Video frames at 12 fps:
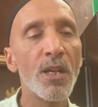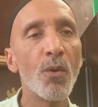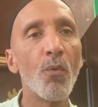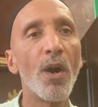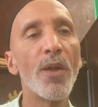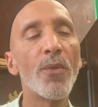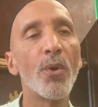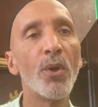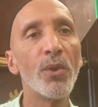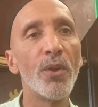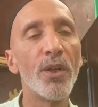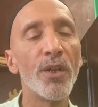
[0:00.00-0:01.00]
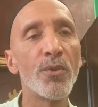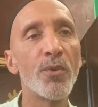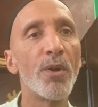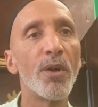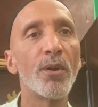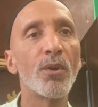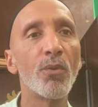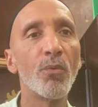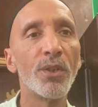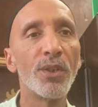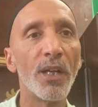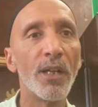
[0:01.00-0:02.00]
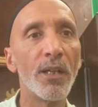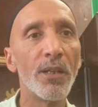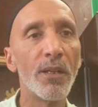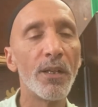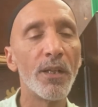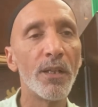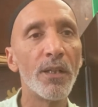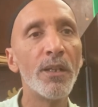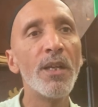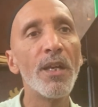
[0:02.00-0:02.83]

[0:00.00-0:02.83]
Rather, Allah wa ta'ala